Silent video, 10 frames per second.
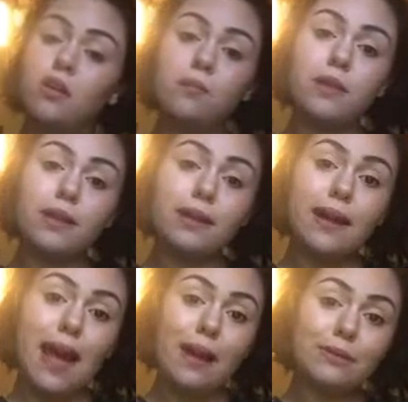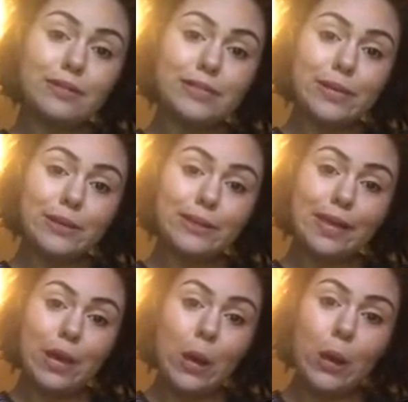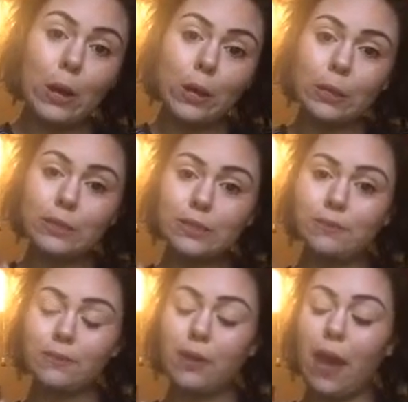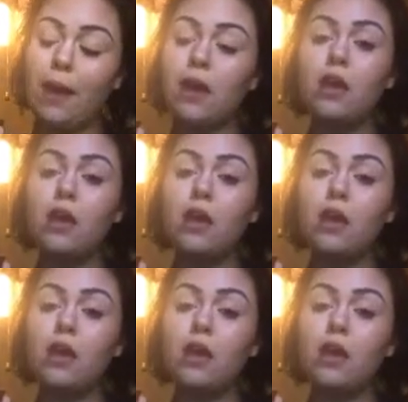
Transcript: But look how cute they are. Okay.